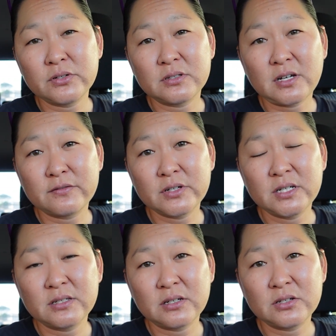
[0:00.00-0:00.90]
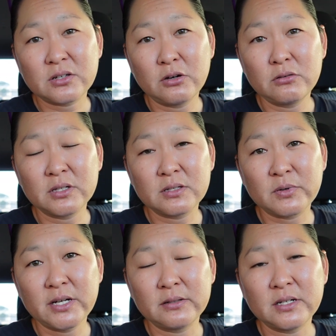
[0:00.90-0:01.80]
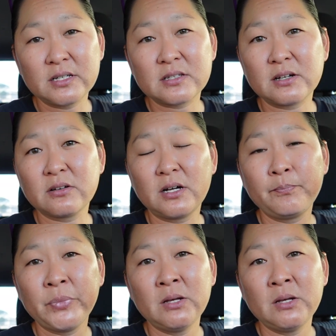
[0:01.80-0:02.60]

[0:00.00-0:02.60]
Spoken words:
soft drinks such as Coke and Sprite and etc.